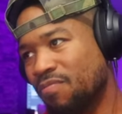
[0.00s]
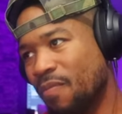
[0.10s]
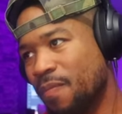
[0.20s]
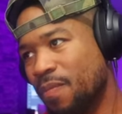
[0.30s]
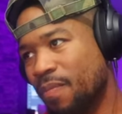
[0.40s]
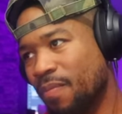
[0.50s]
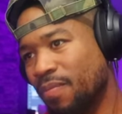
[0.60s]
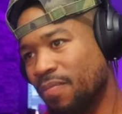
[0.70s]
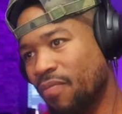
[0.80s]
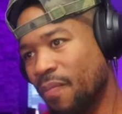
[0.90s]
bin Laden. I don't take Nick
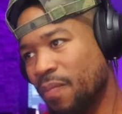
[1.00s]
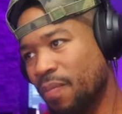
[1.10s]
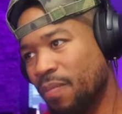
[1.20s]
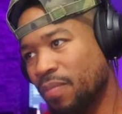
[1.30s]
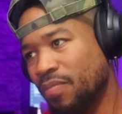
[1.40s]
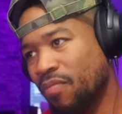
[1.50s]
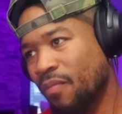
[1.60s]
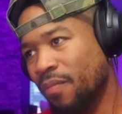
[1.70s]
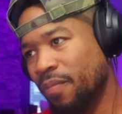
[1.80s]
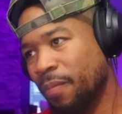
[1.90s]
Cannon serious rap
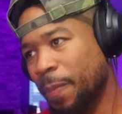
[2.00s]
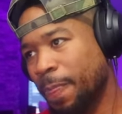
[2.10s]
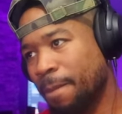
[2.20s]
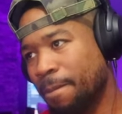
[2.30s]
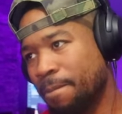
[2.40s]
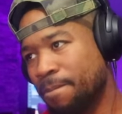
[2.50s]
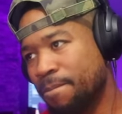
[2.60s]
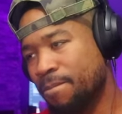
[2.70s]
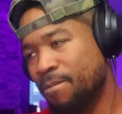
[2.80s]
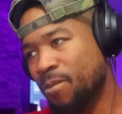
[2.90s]
anyway. So it
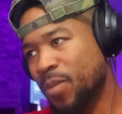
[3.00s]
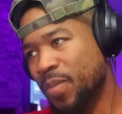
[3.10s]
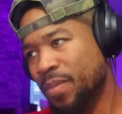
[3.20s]
starts off